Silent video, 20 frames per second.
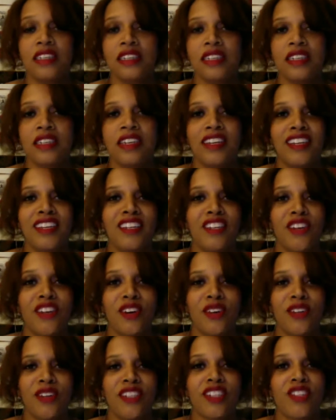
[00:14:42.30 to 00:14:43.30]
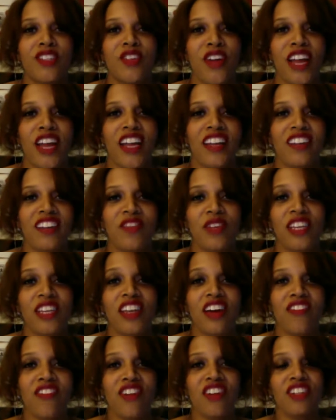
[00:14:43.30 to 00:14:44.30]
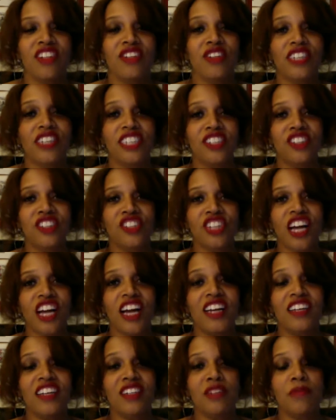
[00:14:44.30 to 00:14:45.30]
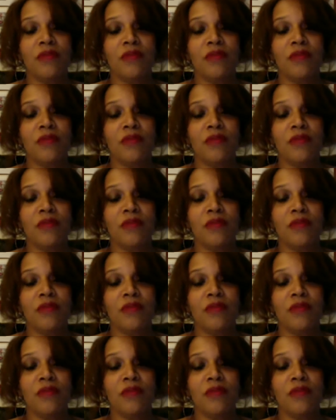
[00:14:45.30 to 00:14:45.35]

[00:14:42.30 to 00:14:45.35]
you know, is great. We love our little inner child,